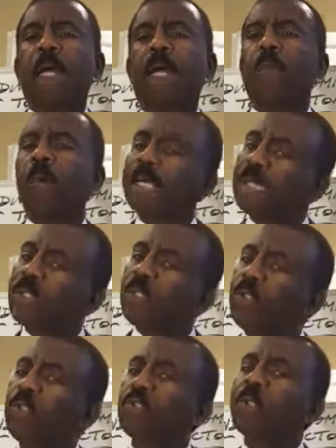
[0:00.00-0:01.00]
And what it
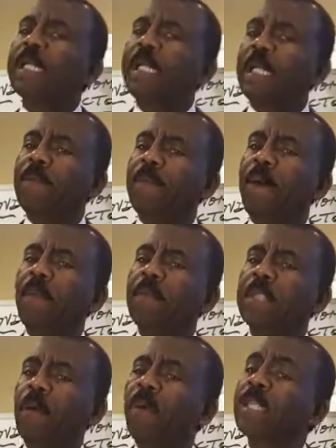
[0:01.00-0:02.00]
usually
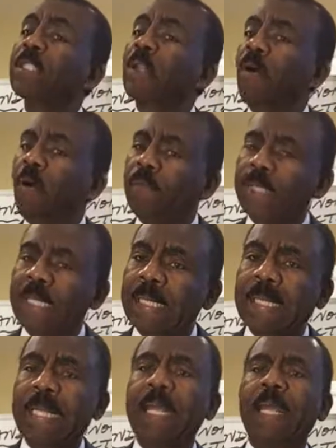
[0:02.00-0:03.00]
involves, or what's
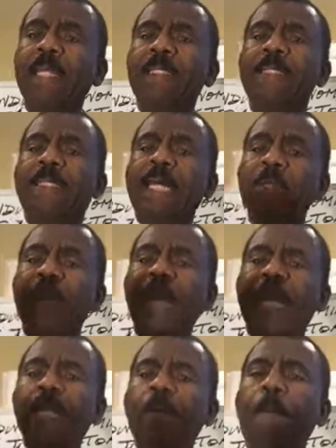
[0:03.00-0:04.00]
often the case, is that you
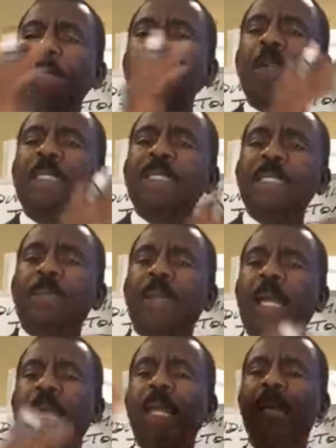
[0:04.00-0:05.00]
end up
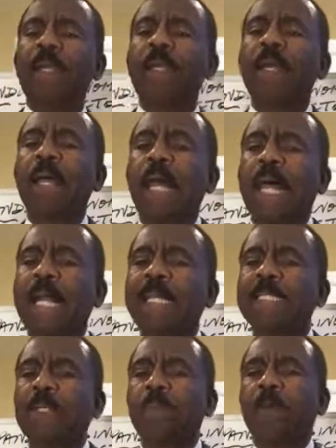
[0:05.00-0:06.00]
multiplying
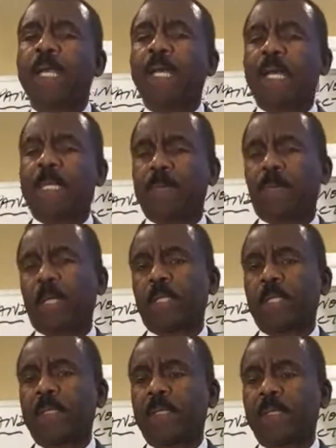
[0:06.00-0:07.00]
algebraic
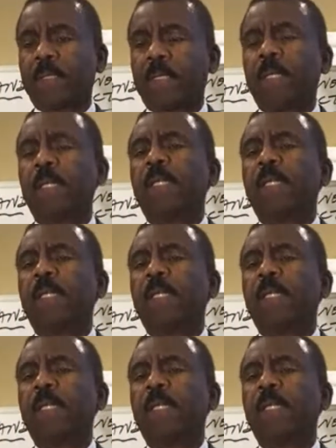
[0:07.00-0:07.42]
expressions.